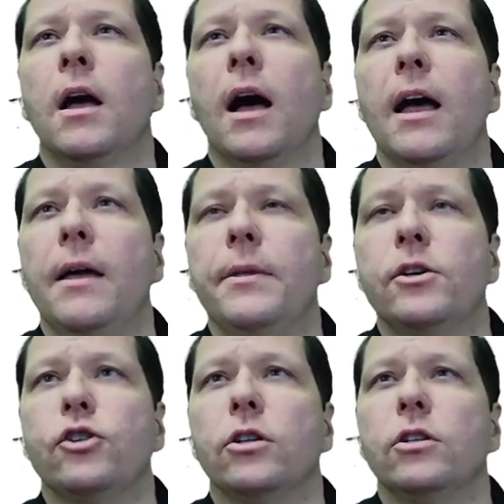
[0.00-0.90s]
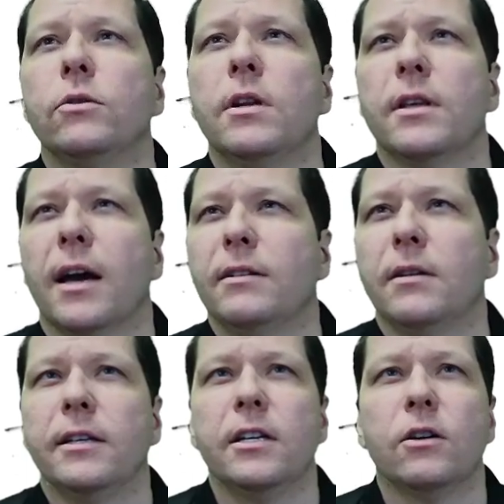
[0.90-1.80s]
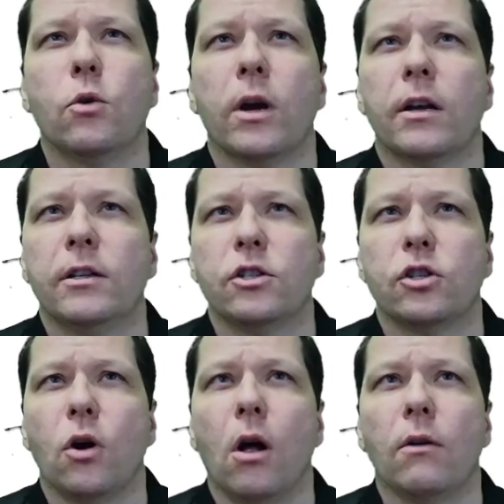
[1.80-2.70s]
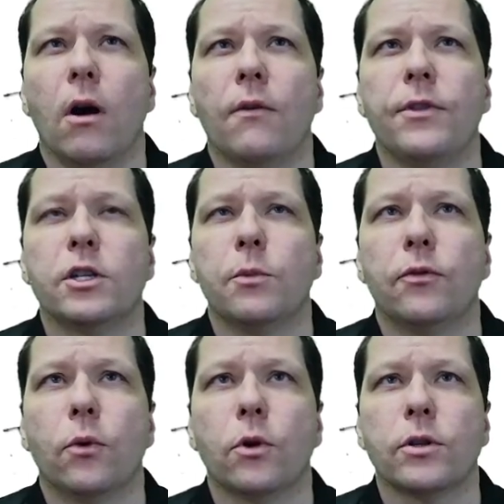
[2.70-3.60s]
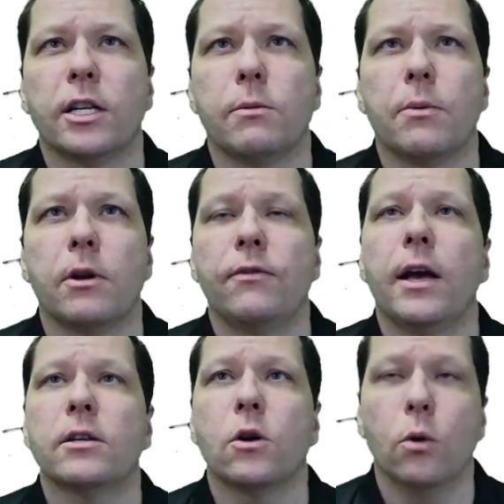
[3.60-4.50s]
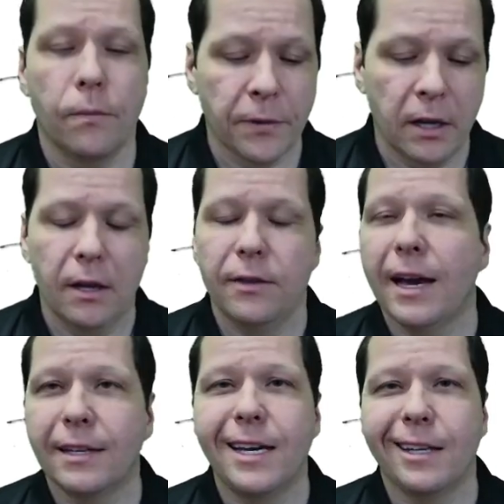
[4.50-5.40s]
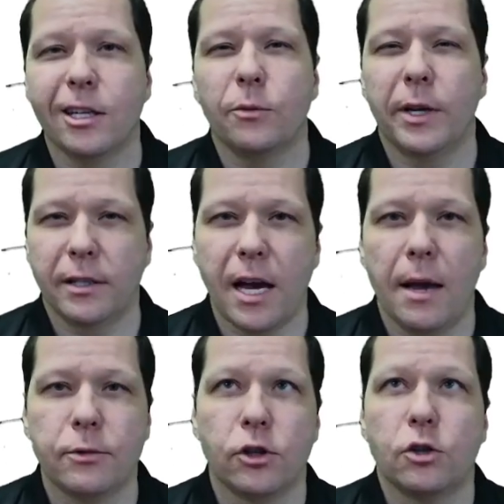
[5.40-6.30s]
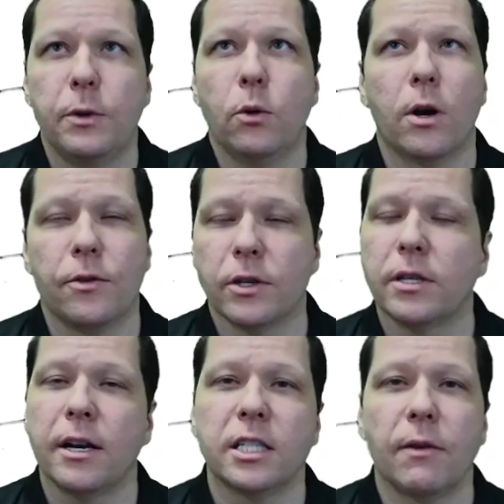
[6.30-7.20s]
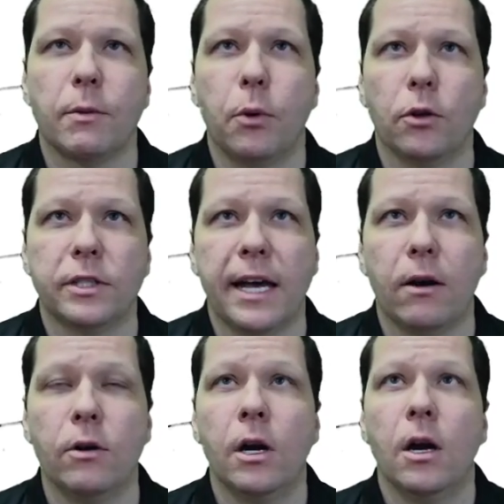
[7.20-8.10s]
And this shouldn't do anything. I did a quick install off this before, so that should be pretty fast. Cool. That can take a little bit of time, so just be aware there's a ton of stuff it pulls down.